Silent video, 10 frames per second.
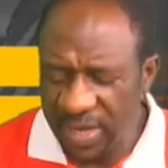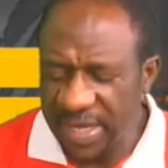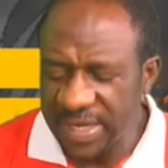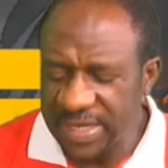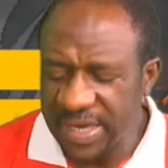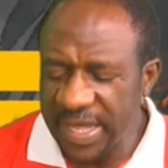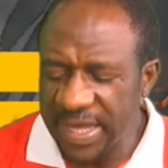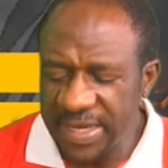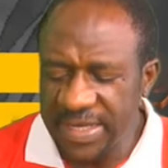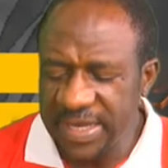at this leg
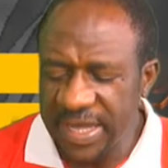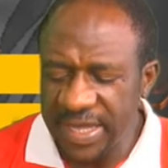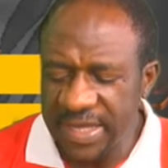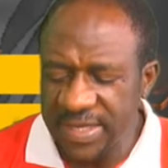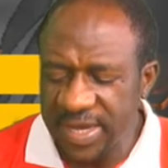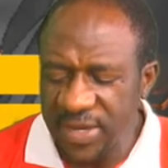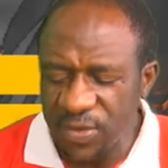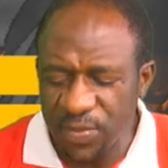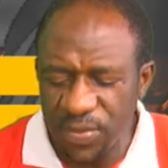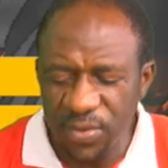is trying to
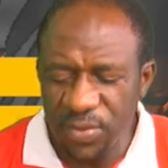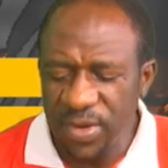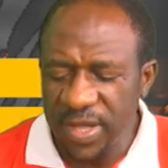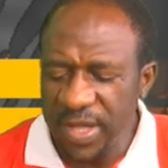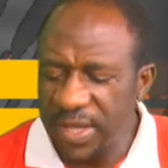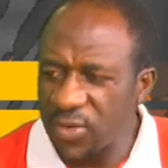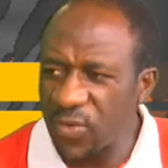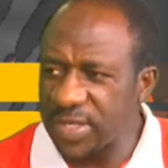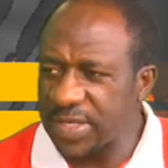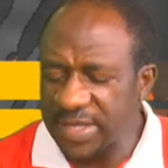pull
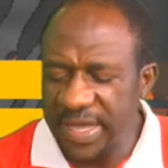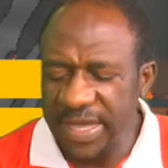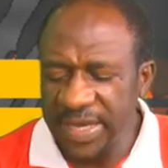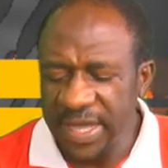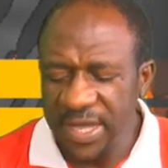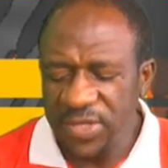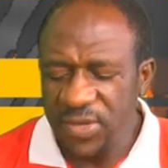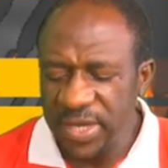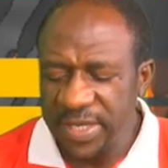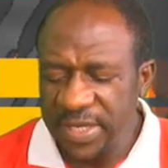towards this side. So
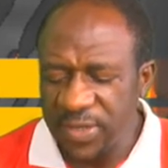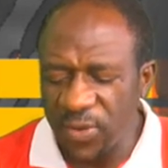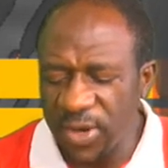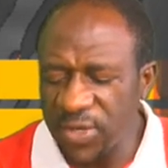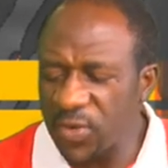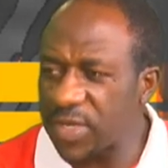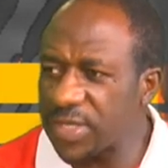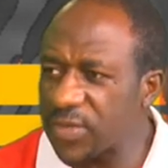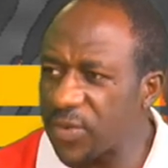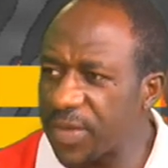it is going towards
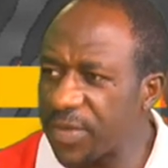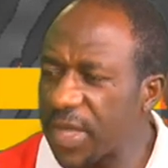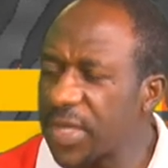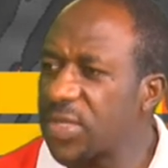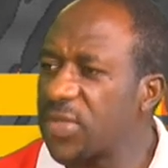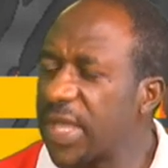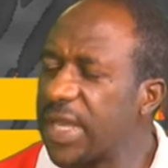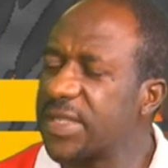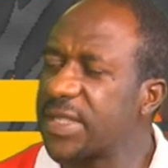this way. So that is the